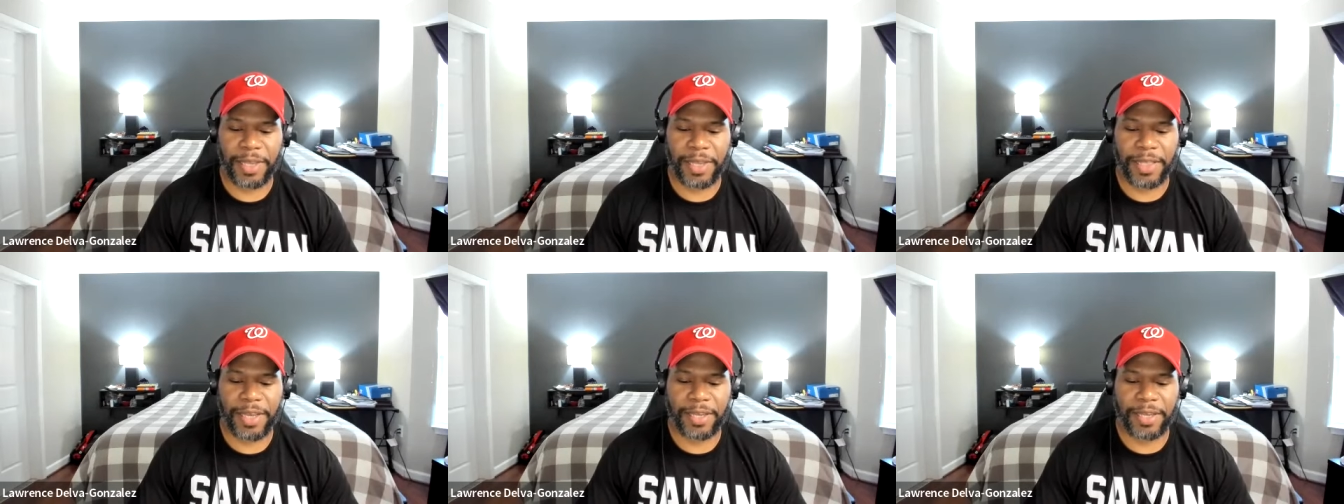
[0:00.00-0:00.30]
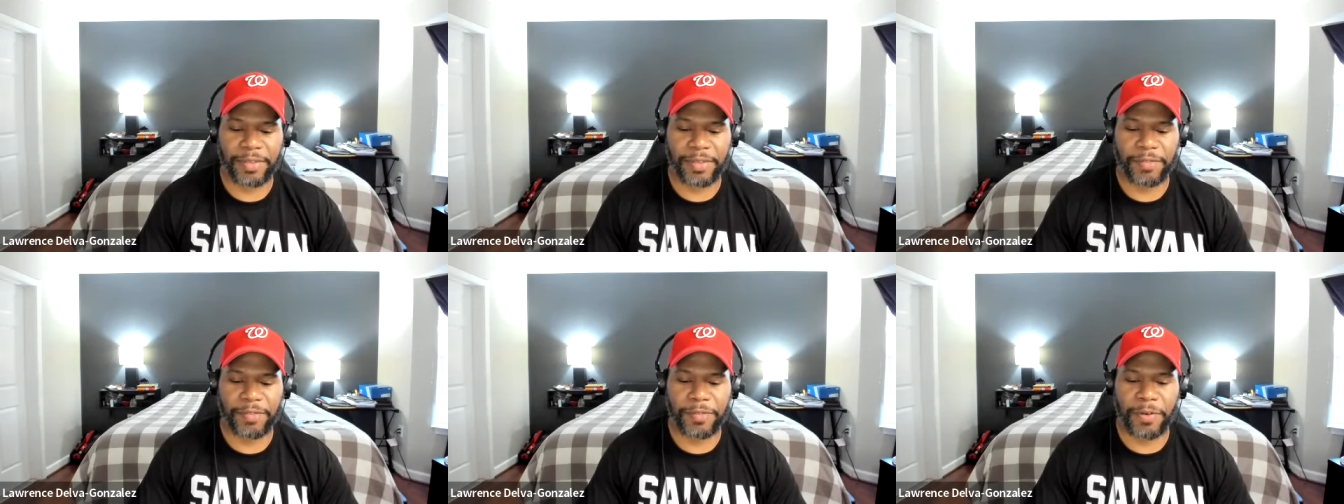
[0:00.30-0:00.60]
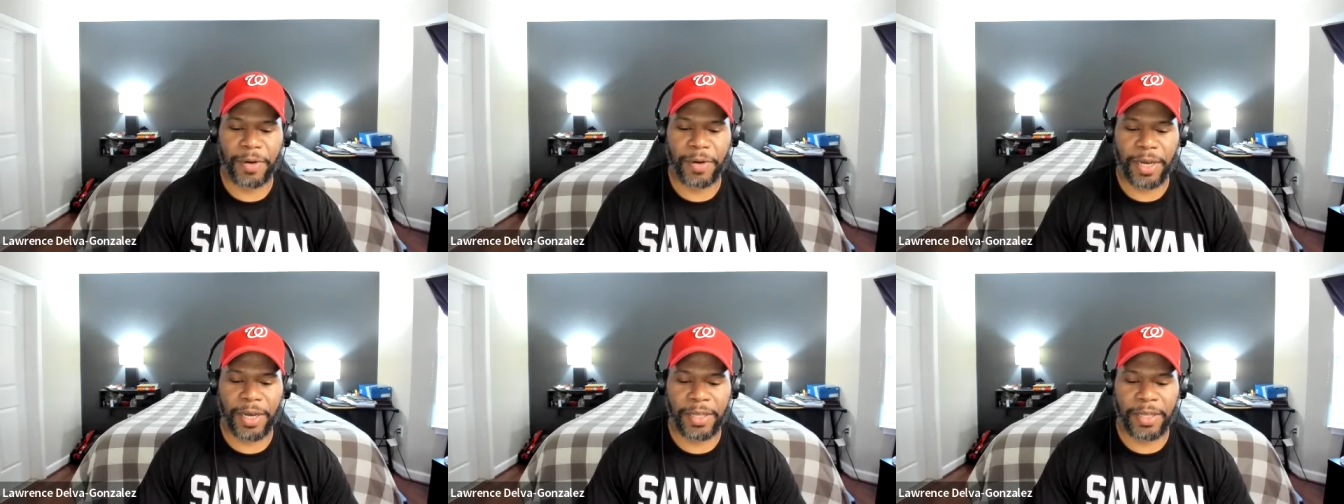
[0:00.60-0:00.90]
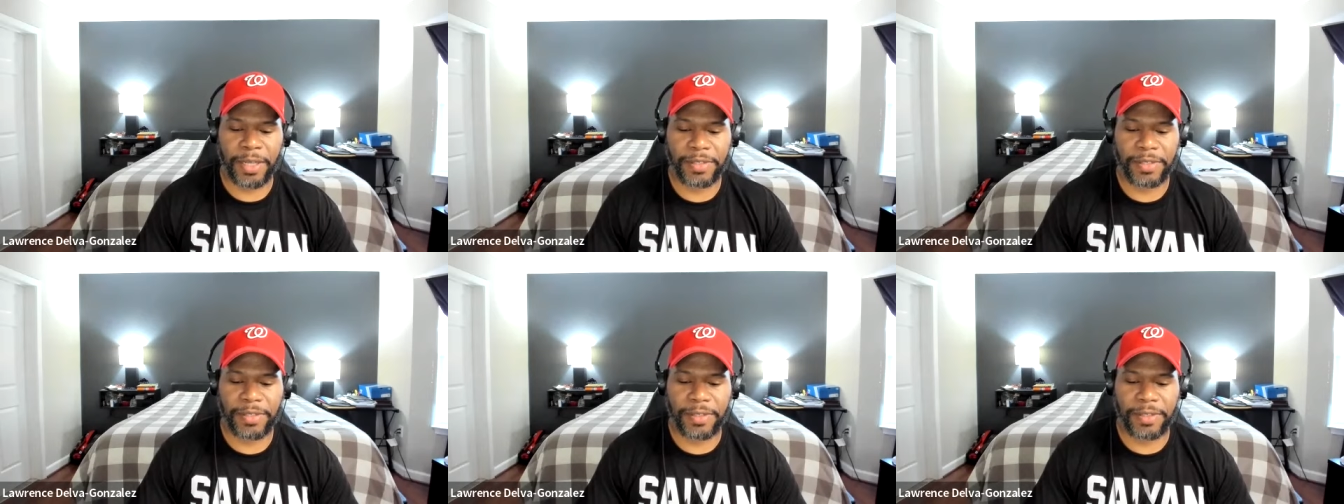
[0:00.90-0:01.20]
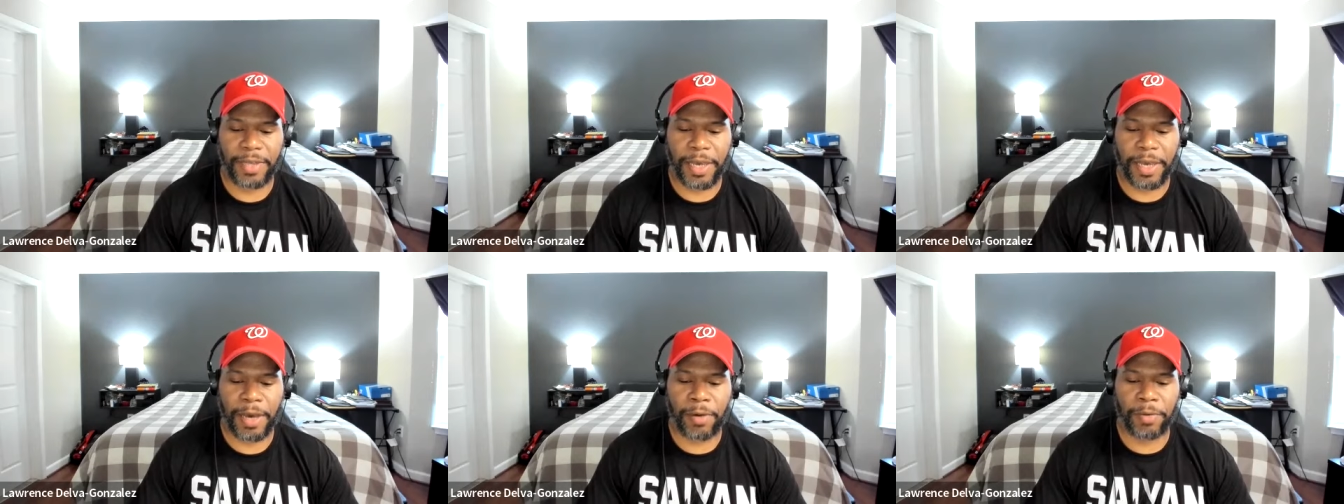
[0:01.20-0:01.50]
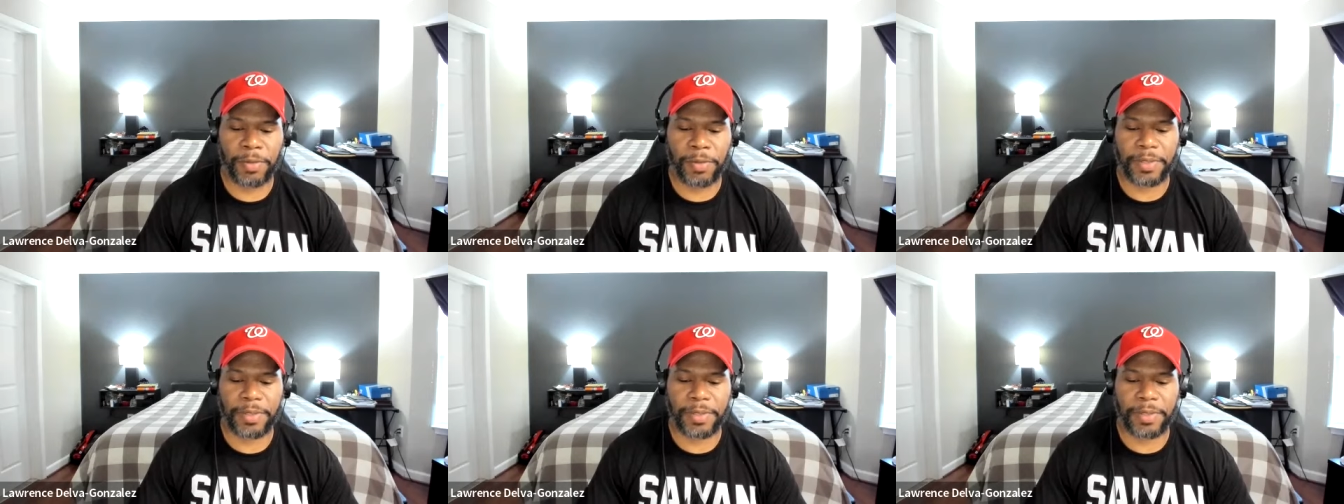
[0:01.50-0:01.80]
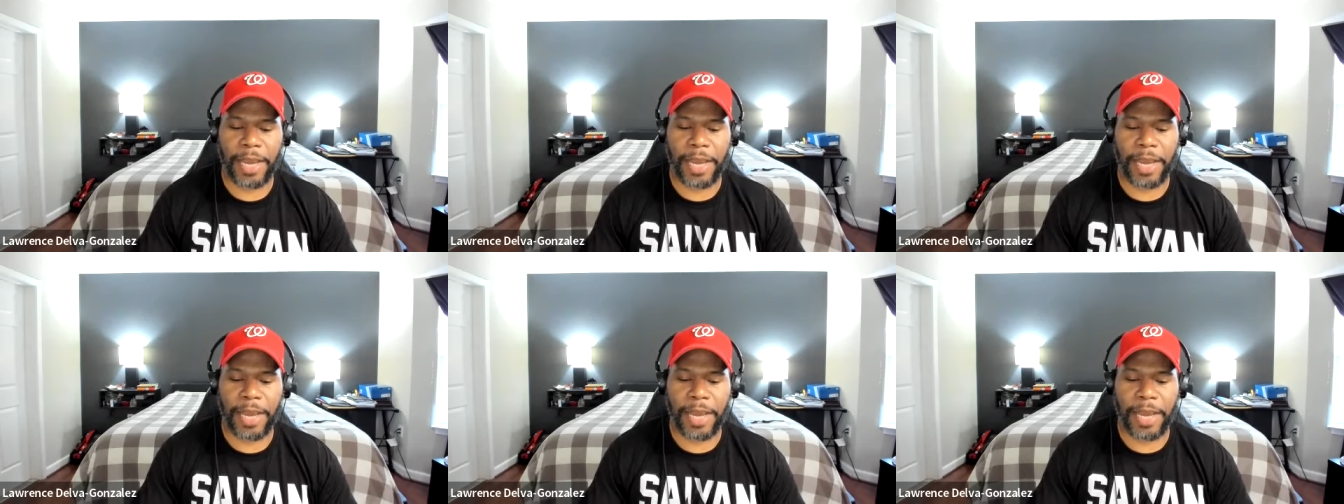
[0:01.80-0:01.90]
I think for us, I was,